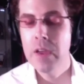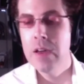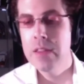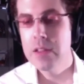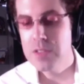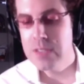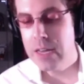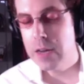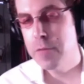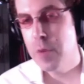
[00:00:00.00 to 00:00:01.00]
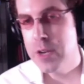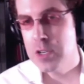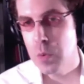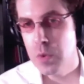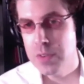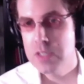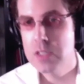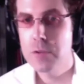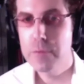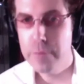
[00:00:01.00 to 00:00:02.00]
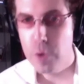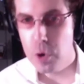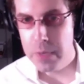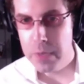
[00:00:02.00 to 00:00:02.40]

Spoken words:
than to seek out information that will disconfirm it.